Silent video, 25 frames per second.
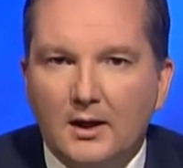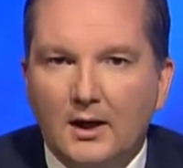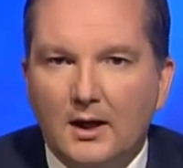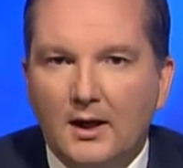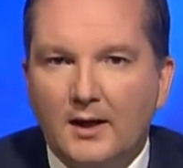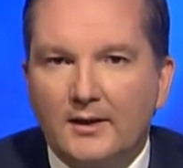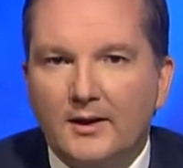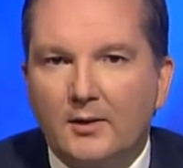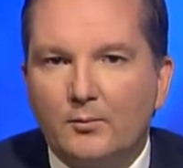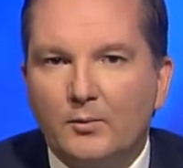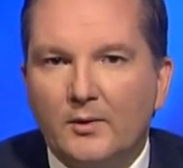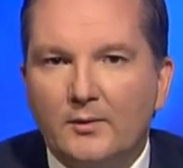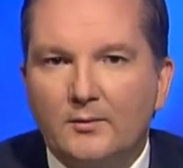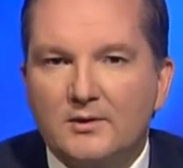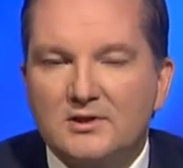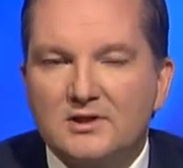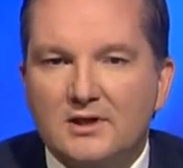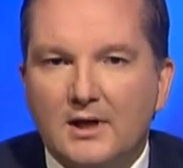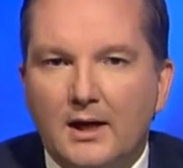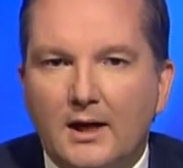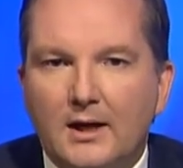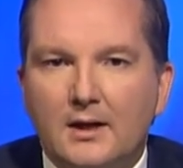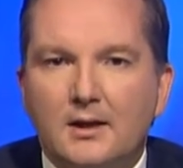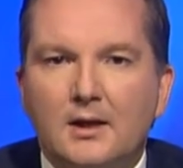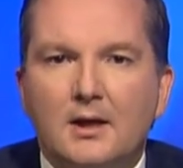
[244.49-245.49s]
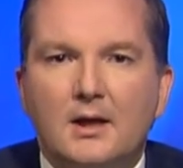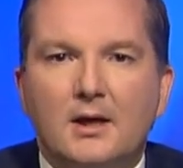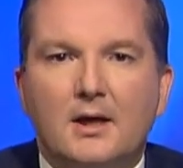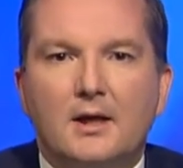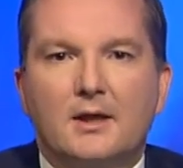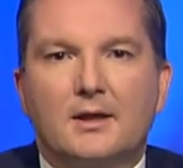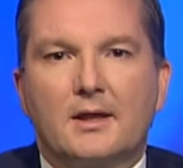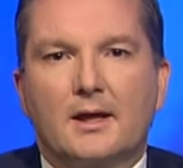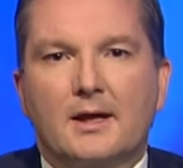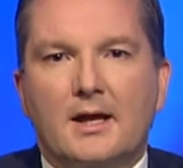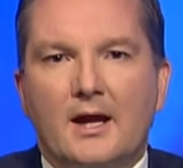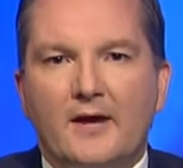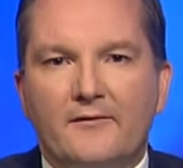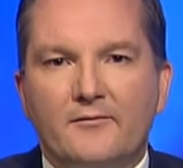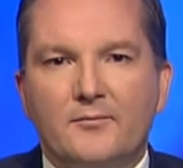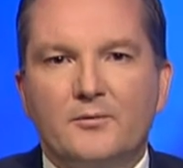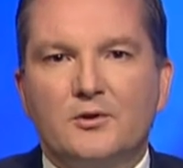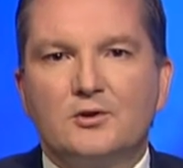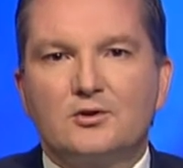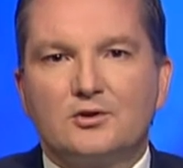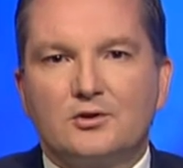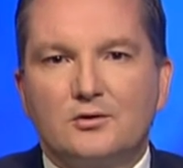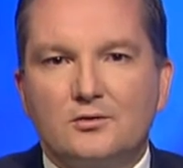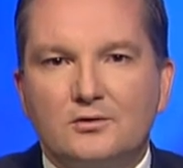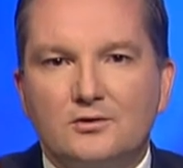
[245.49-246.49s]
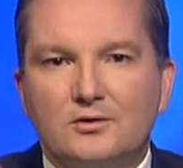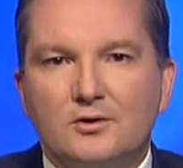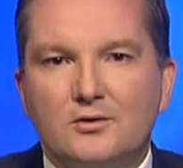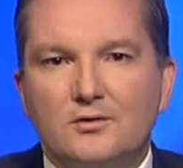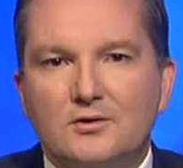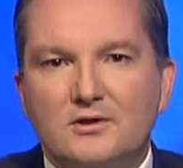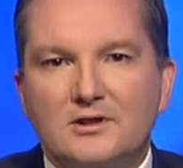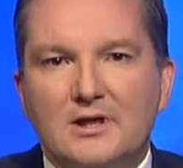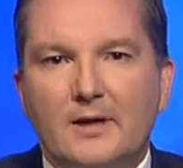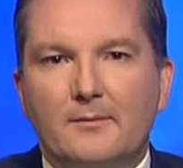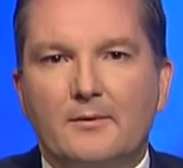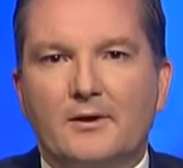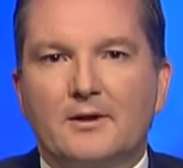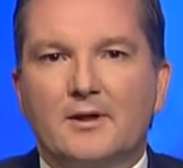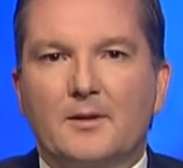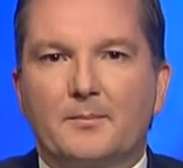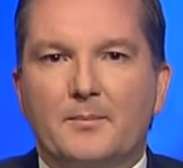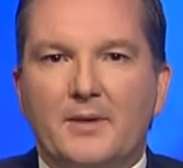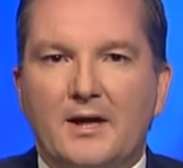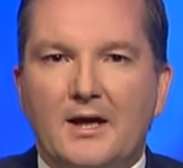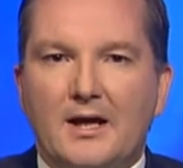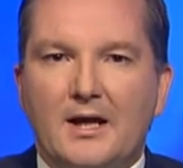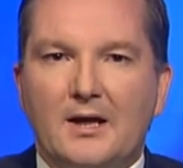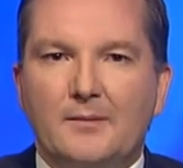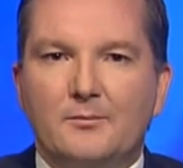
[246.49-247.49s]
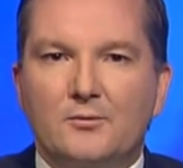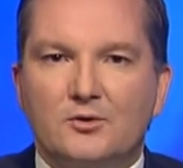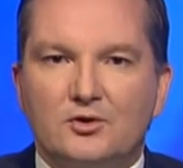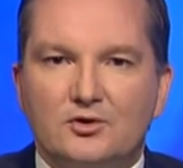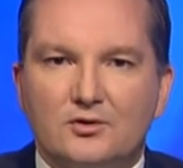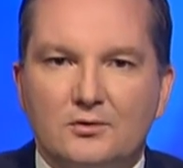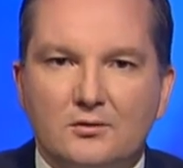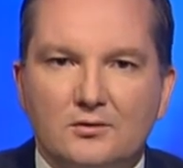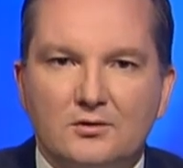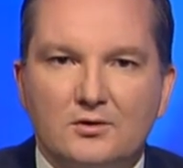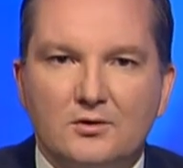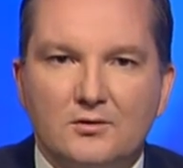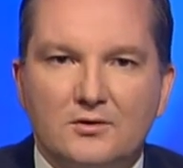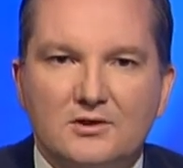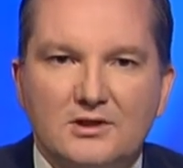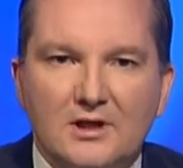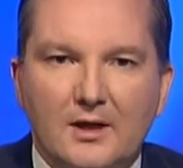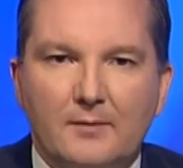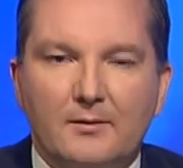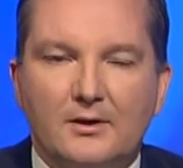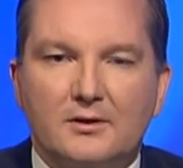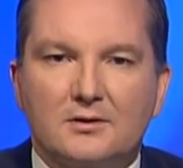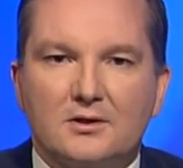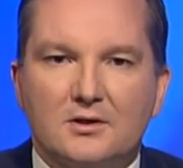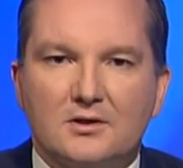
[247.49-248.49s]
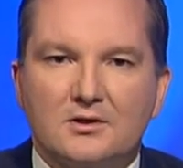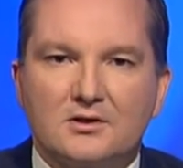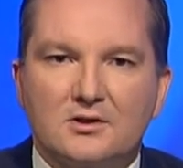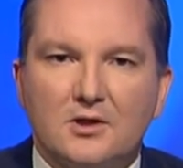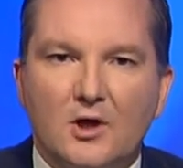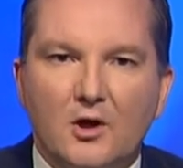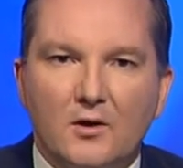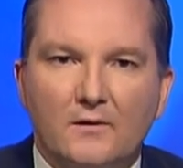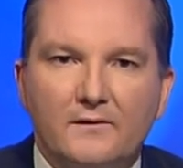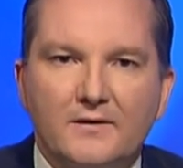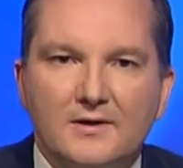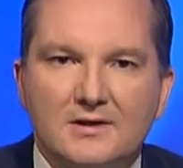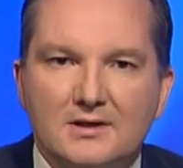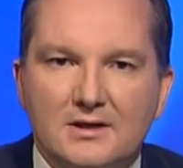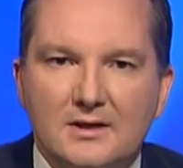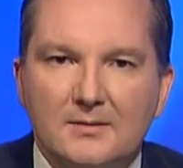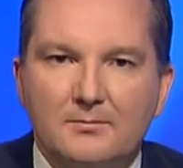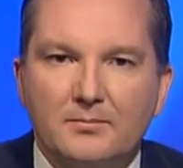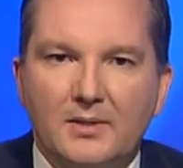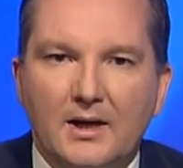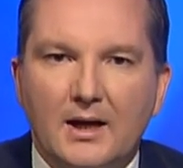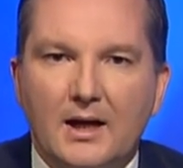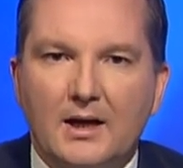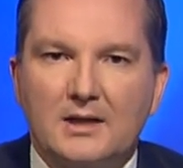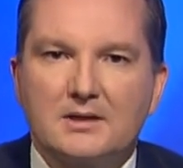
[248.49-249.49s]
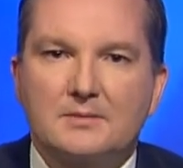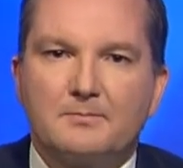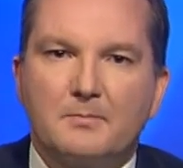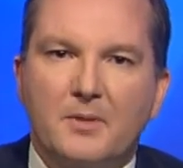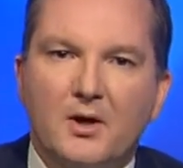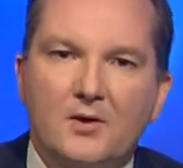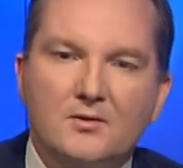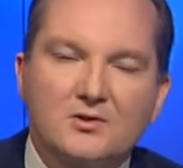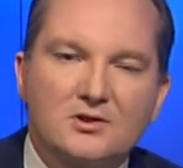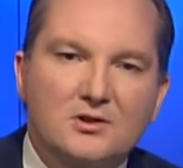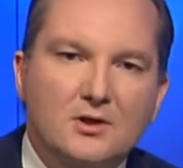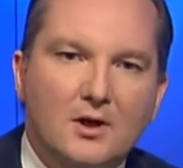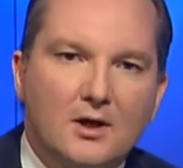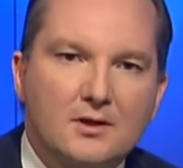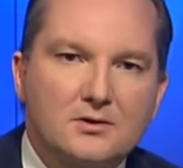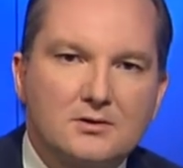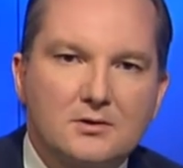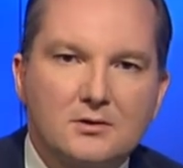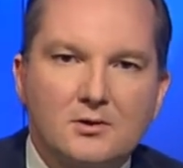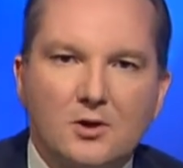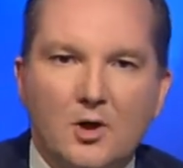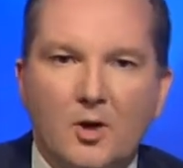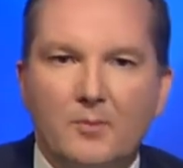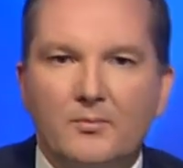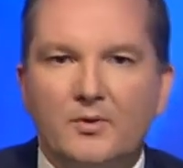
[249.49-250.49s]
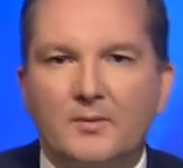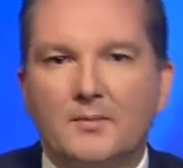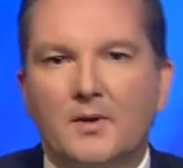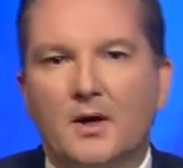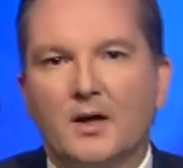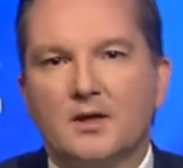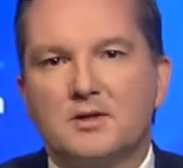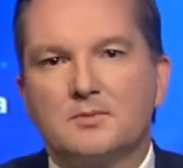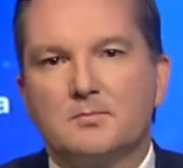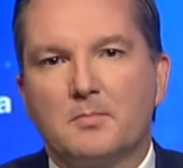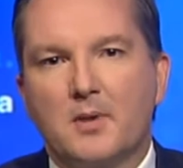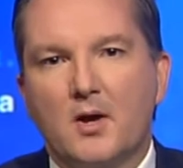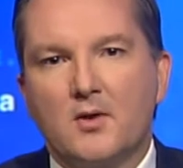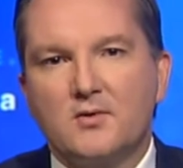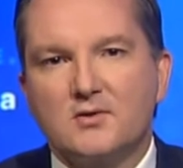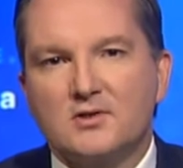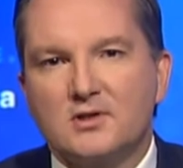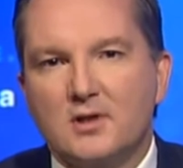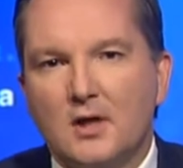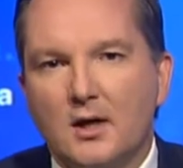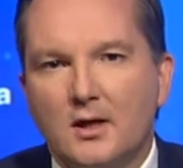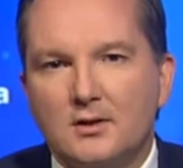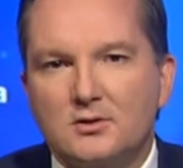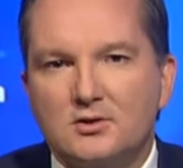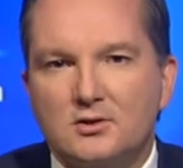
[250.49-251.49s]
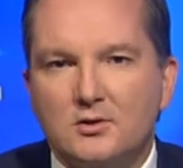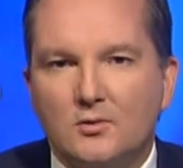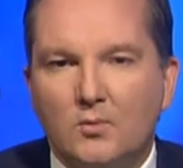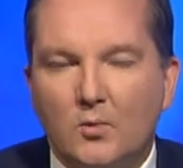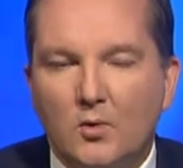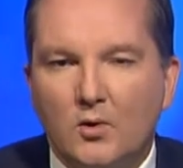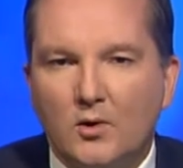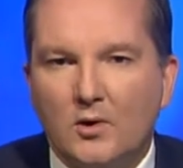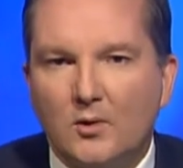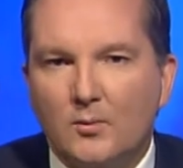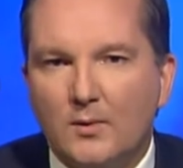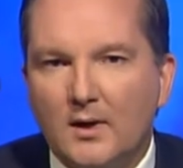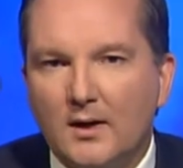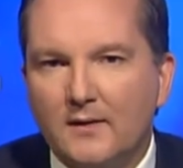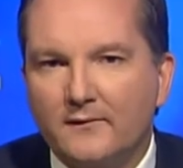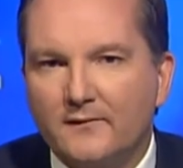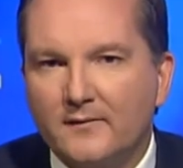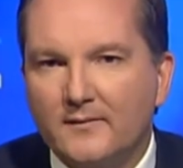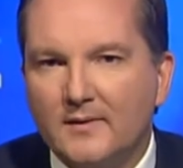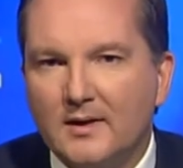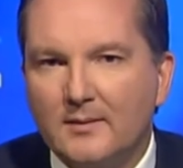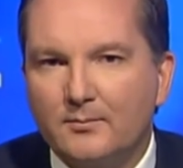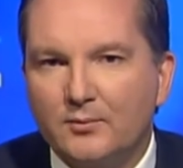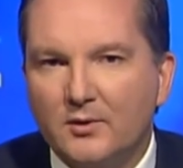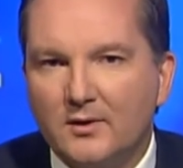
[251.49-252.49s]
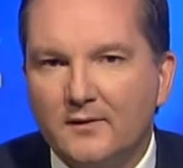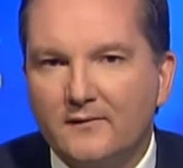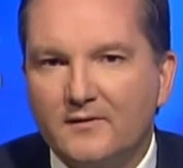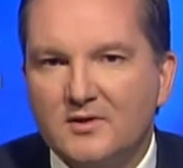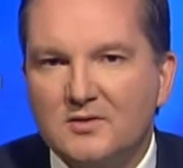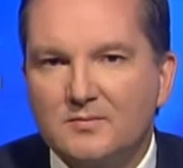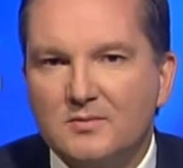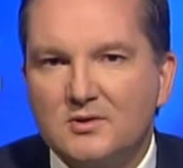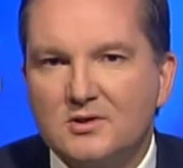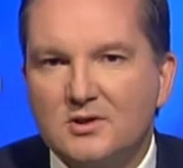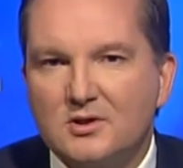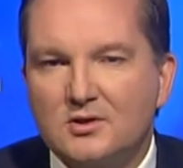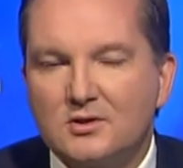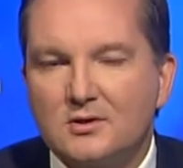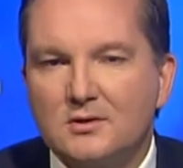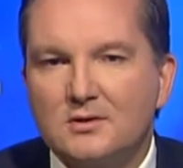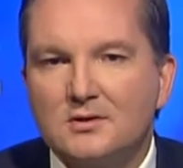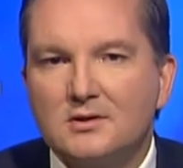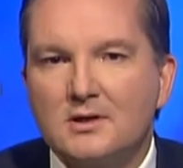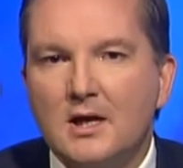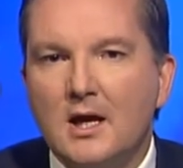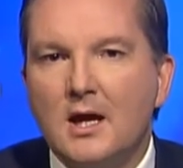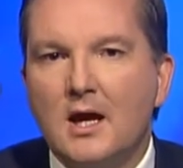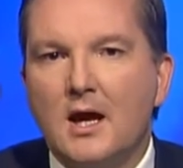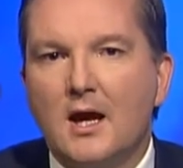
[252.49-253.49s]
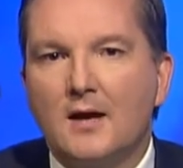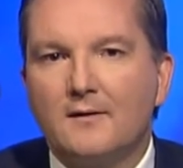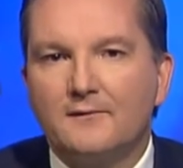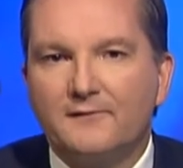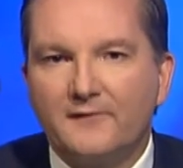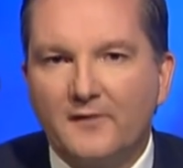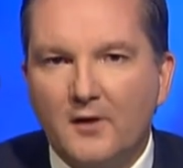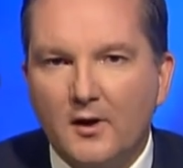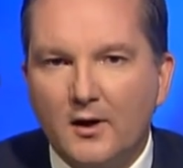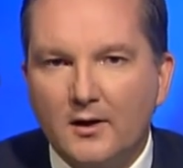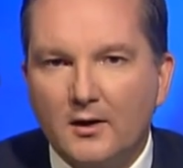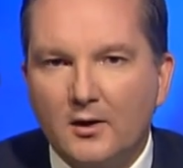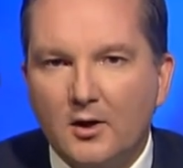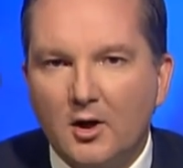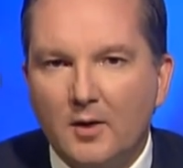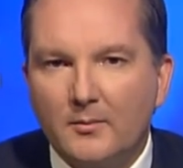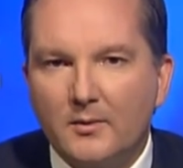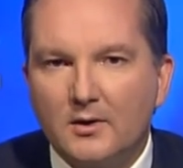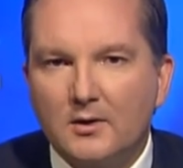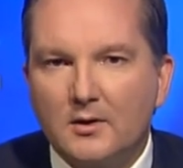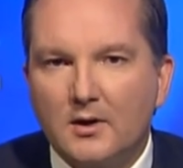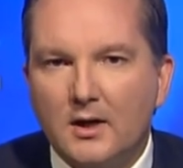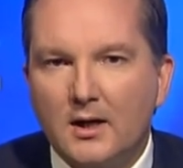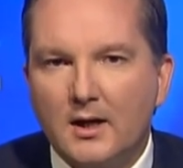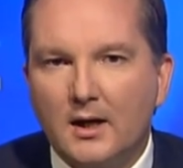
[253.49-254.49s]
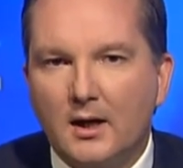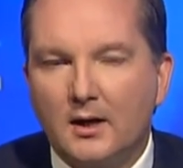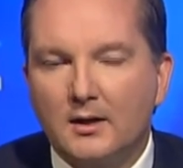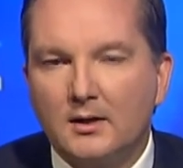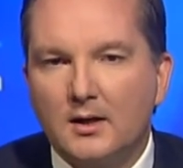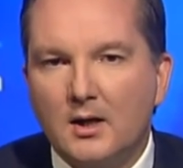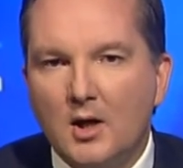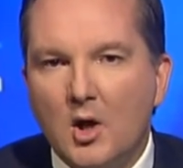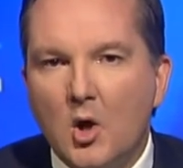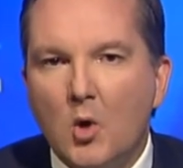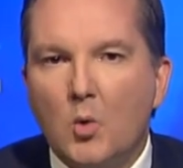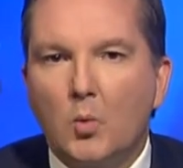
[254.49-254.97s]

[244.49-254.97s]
That we were saying the government should do something, the parliament should do something to solve this impasse. Both sides should compromise, both sides should walk away from their previous positions and find a common ground.